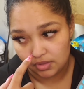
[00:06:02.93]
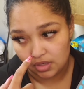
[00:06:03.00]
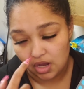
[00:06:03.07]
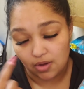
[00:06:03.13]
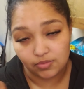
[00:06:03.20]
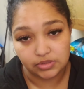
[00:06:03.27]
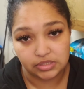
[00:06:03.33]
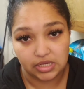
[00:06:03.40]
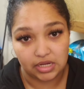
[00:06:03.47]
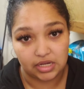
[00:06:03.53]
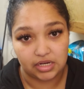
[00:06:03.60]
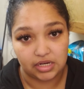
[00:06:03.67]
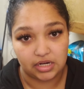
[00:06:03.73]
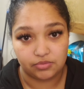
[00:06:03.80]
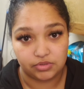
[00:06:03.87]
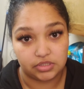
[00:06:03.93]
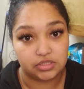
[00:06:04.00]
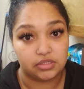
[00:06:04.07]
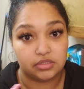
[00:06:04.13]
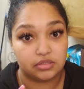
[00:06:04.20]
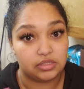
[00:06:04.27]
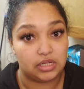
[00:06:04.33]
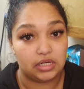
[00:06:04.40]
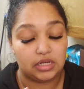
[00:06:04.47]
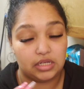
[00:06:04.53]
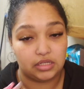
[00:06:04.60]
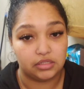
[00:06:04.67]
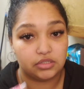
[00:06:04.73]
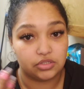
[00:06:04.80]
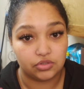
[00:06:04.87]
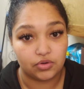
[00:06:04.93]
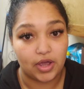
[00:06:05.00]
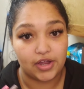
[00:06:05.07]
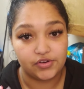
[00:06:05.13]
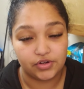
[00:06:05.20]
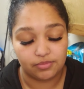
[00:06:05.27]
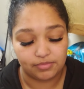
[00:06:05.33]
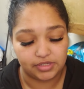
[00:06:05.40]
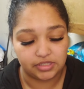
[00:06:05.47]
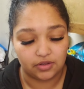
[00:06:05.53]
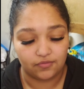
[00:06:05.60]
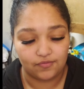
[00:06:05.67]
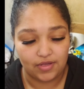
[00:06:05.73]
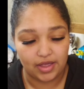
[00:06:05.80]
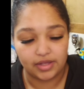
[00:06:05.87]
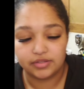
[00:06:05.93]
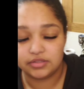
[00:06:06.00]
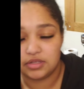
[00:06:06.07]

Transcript: I was sick and I was just needing to hydrate myself fast,